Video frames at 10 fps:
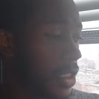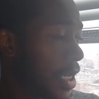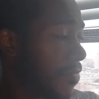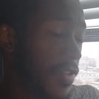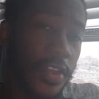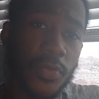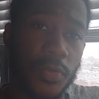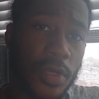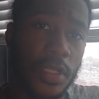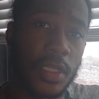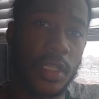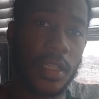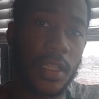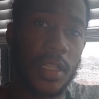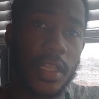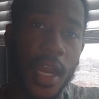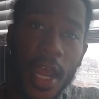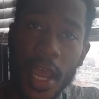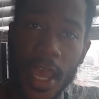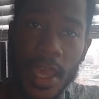if this one that
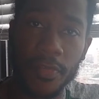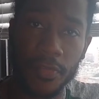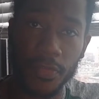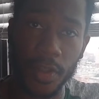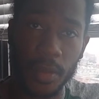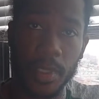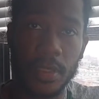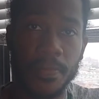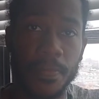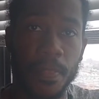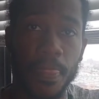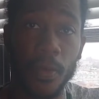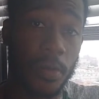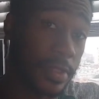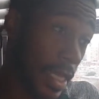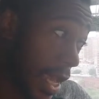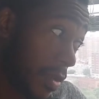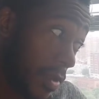I have in front of me, or beside of